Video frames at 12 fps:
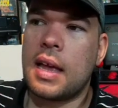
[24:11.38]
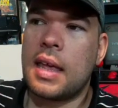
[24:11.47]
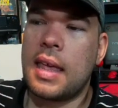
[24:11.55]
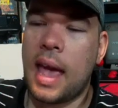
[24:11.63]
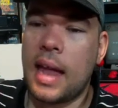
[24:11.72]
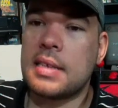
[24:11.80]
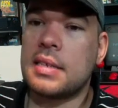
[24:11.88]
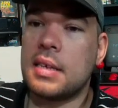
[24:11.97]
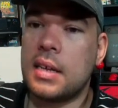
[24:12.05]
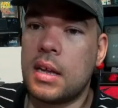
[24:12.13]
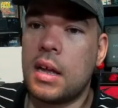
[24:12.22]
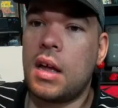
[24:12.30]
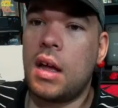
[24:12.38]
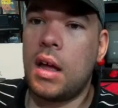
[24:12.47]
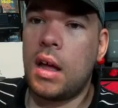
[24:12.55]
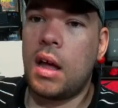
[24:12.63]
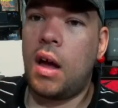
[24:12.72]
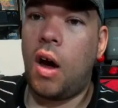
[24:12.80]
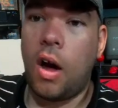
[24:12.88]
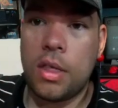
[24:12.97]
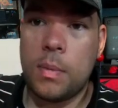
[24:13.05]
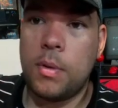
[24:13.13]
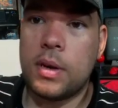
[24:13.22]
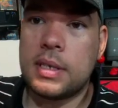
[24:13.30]
get all the
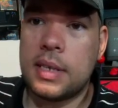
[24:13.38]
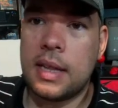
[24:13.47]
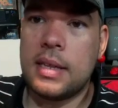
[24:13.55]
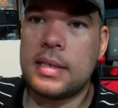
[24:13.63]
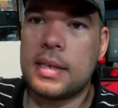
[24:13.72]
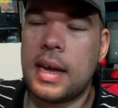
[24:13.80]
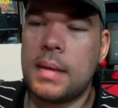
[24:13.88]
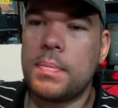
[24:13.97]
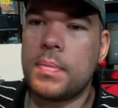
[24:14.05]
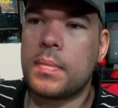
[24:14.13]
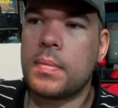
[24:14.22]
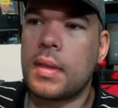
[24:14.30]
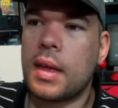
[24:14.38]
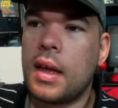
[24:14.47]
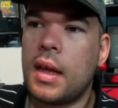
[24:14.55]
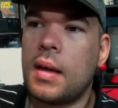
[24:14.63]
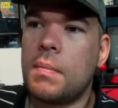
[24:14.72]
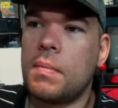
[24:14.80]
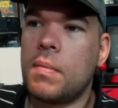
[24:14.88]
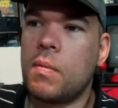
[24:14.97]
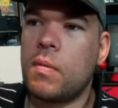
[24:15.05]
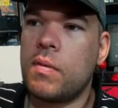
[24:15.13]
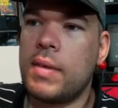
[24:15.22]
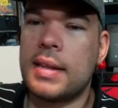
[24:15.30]
books done this time. Um,
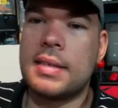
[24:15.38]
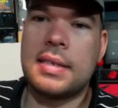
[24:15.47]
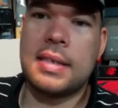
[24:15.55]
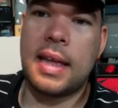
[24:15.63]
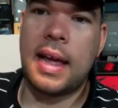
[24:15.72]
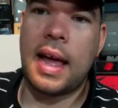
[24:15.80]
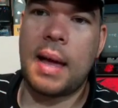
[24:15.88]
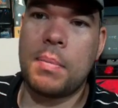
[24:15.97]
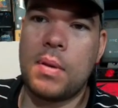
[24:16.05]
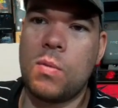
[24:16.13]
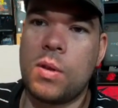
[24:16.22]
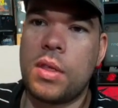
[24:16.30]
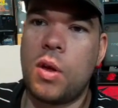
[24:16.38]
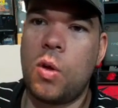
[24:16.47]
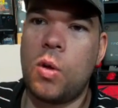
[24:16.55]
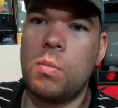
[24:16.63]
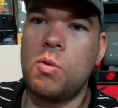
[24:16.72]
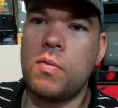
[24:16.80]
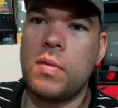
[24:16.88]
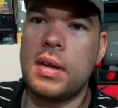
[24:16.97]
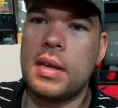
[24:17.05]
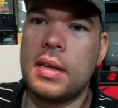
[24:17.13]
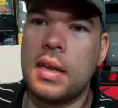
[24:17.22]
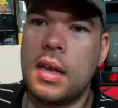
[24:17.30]
you get to see that happen where the whole movie,
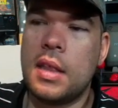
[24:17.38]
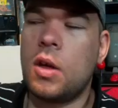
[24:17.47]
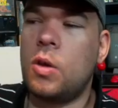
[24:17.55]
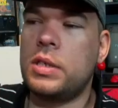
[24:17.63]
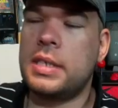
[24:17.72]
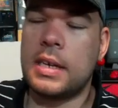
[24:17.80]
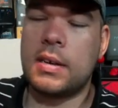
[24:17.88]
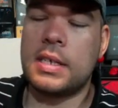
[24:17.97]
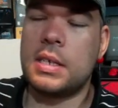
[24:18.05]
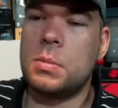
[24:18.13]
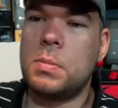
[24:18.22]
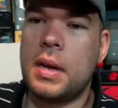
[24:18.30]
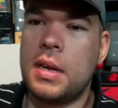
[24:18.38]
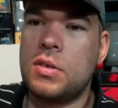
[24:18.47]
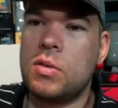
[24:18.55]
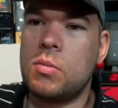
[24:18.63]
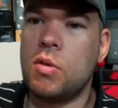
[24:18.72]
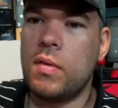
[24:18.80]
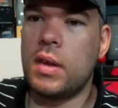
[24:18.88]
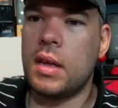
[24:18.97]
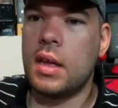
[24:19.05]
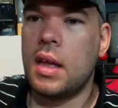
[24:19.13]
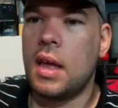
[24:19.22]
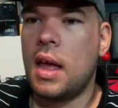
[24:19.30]
the whole series is made into a movie.
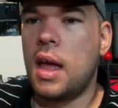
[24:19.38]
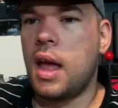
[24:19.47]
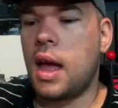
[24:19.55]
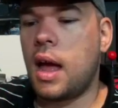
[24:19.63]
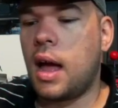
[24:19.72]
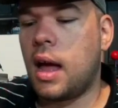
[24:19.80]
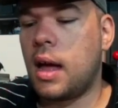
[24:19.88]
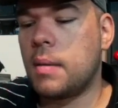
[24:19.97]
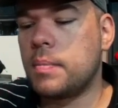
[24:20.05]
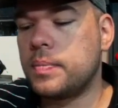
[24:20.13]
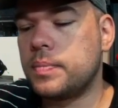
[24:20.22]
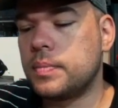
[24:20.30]
Um,